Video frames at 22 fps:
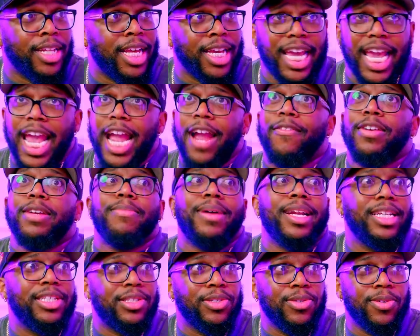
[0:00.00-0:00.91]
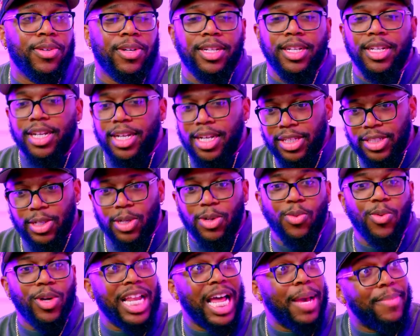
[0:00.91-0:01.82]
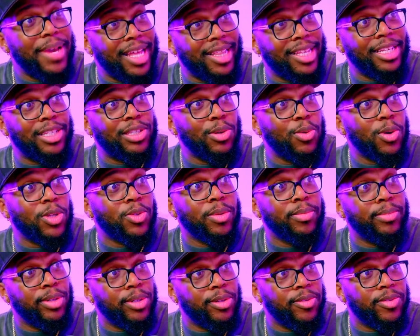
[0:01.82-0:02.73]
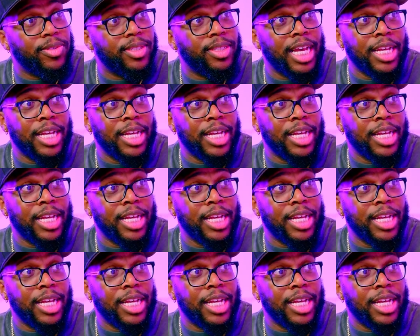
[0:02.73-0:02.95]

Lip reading: Like, everybody's touring. So will I be at these tours with booths?